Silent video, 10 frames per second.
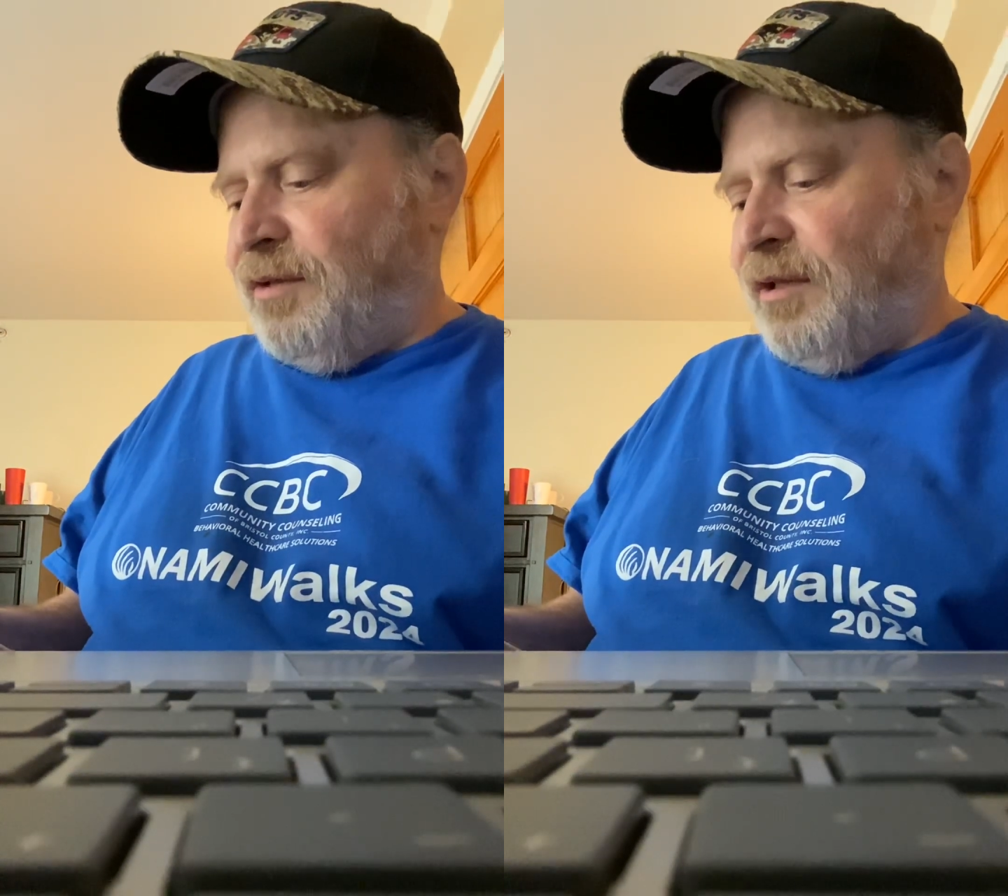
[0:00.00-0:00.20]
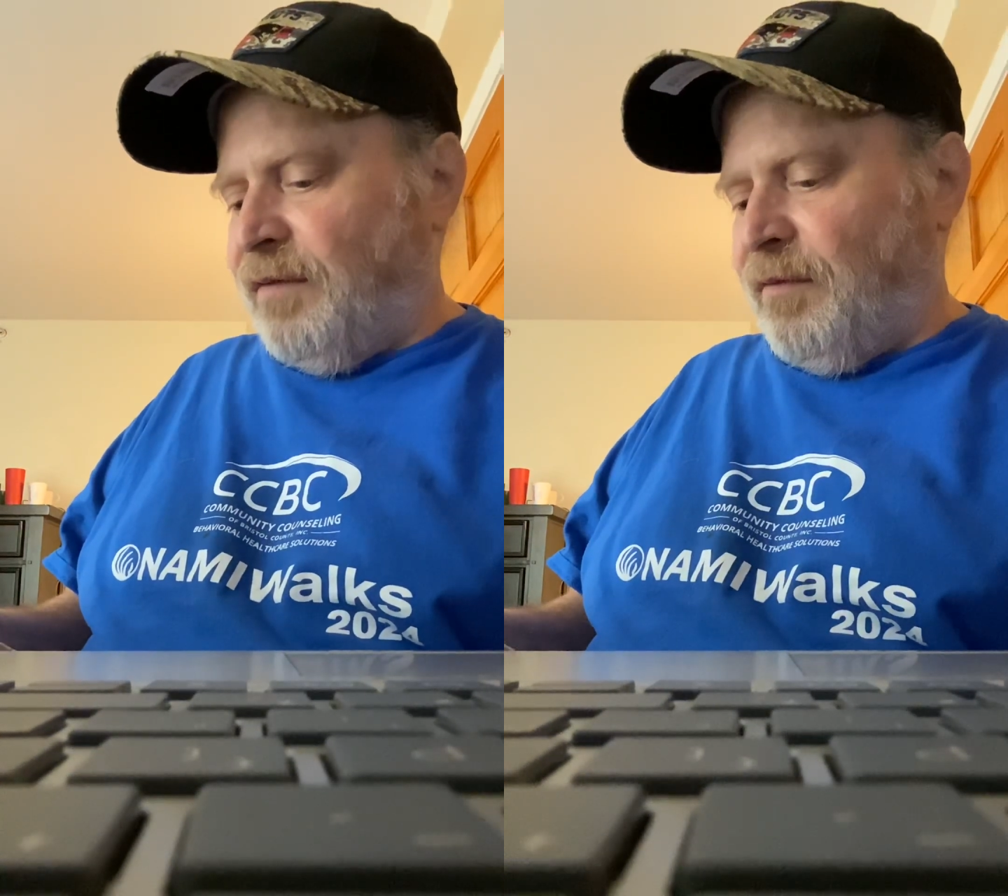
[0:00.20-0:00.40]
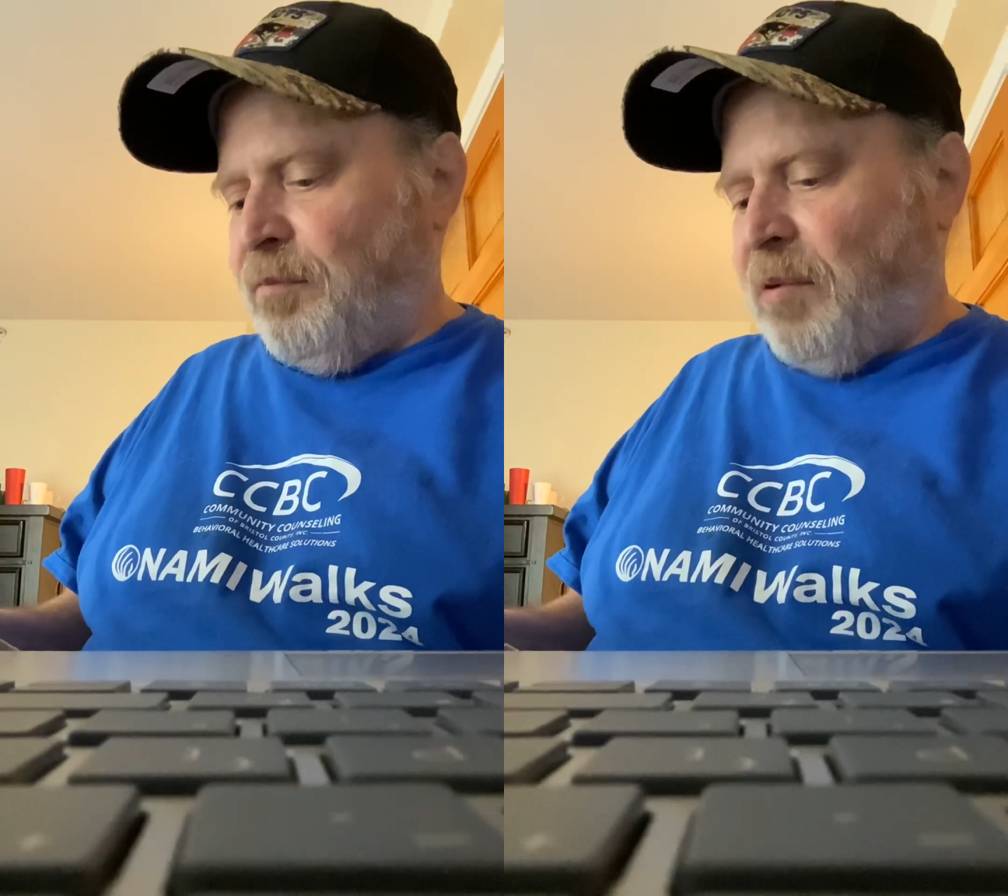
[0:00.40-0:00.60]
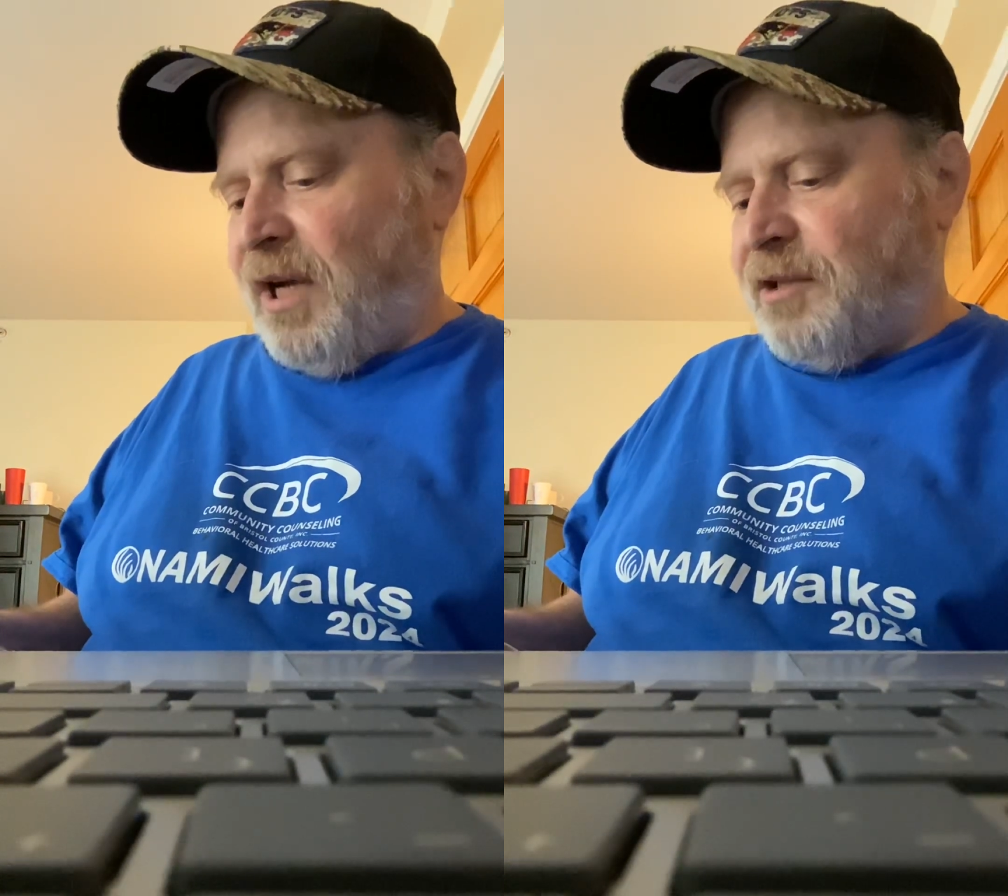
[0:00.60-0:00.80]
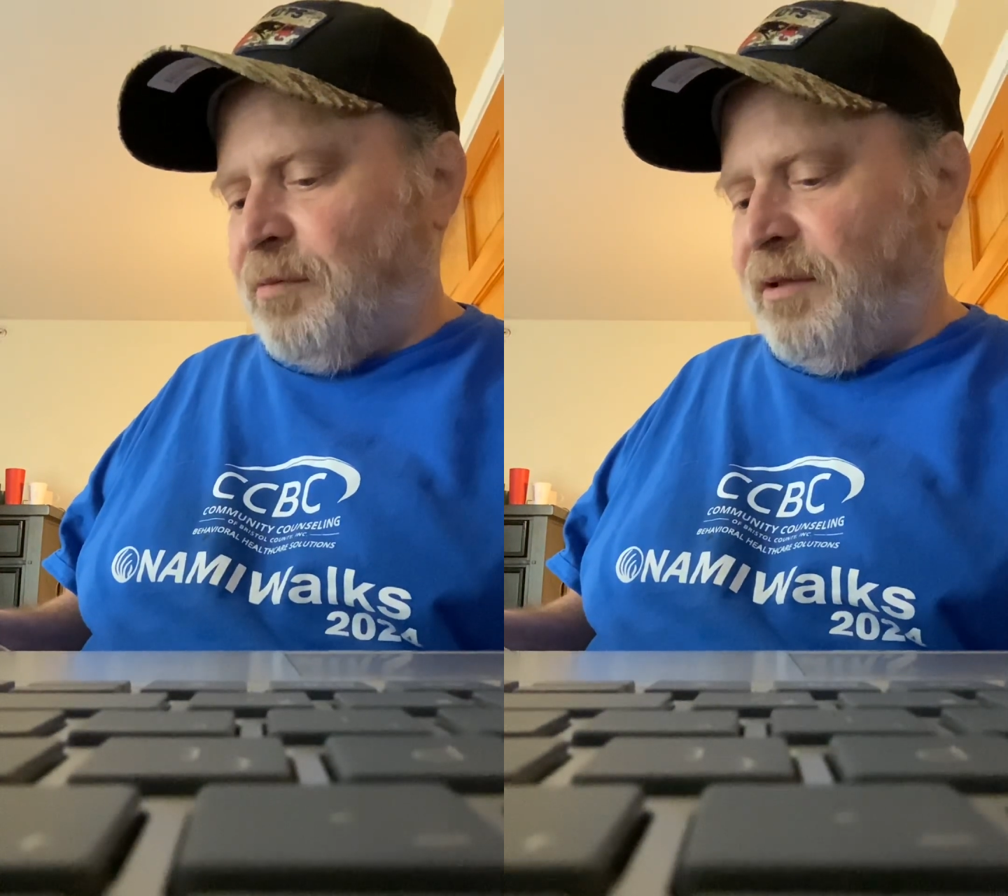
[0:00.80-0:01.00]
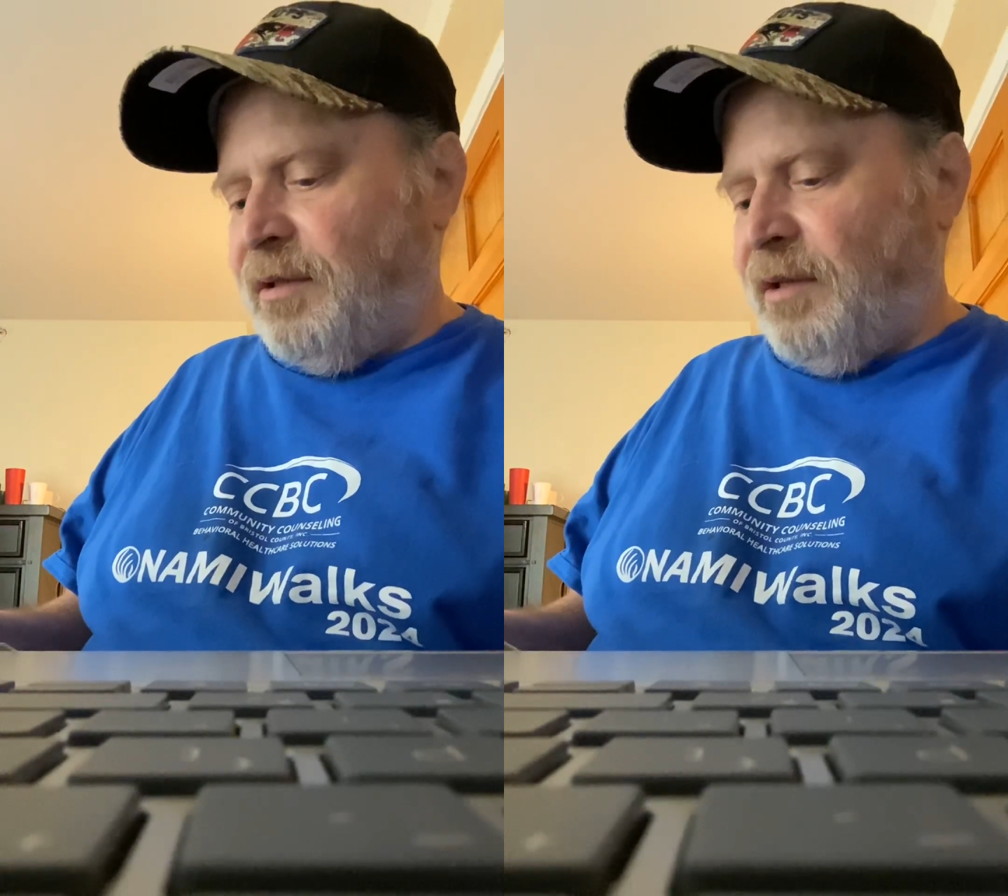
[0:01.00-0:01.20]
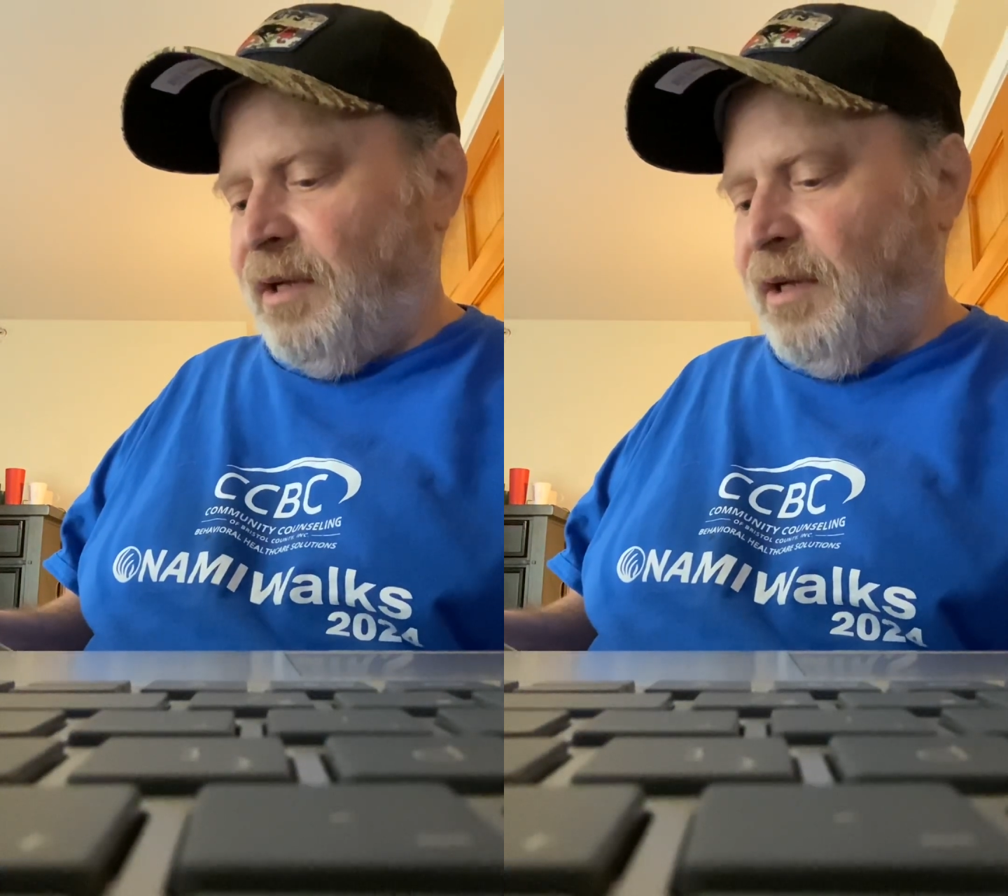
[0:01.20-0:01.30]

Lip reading: in old parchment,